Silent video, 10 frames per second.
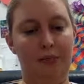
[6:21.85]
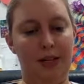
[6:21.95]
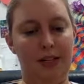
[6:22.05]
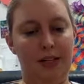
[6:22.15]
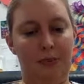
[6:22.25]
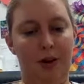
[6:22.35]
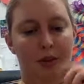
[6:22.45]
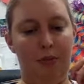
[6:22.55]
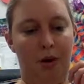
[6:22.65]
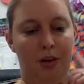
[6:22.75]
beast upon
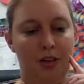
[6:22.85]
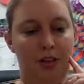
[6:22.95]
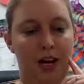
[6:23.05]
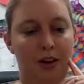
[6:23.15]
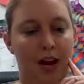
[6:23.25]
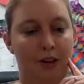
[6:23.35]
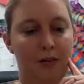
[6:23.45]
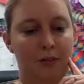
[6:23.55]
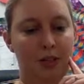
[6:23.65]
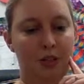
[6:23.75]
the marsh now gave
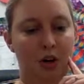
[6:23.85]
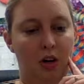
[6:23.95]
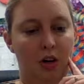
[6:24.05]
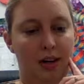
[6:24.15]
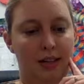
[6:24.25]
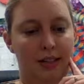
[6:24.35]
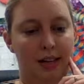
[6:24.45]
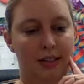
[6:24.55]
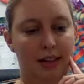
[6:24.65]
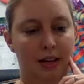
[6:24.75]
him a start, and he
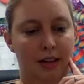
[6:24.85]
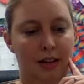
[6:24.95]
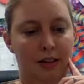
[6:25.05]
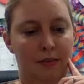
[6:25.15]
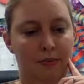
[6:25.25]
said suddenly,